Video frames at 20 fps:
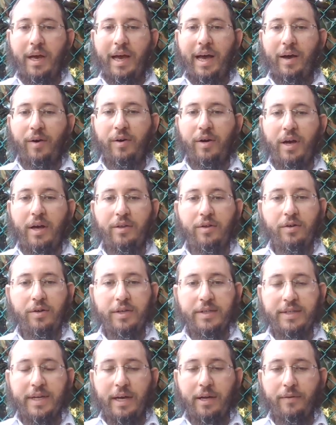how God took
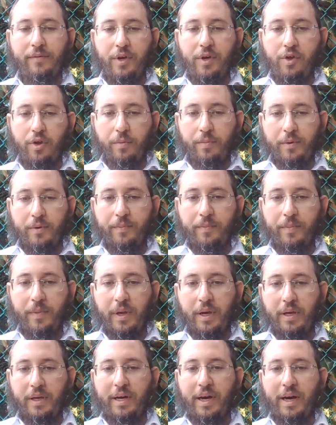us out of Egypt, and